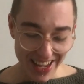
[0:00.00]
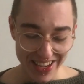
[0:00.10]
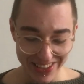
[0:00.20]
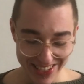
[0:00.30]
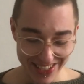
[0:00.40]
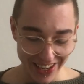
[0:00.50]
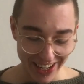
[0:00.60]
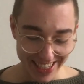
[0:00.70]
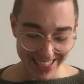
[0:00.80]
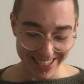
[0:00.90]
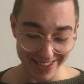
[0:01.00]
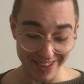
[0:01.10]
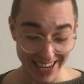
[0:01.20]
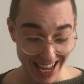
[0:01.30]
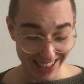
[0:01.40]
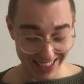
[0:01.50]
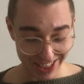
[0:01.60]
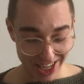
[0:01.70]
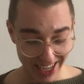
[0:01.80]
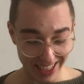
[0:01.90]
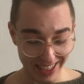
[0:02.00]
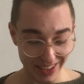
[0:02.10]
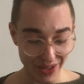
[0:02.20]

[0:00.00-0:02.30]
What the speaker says: this card is a reality check.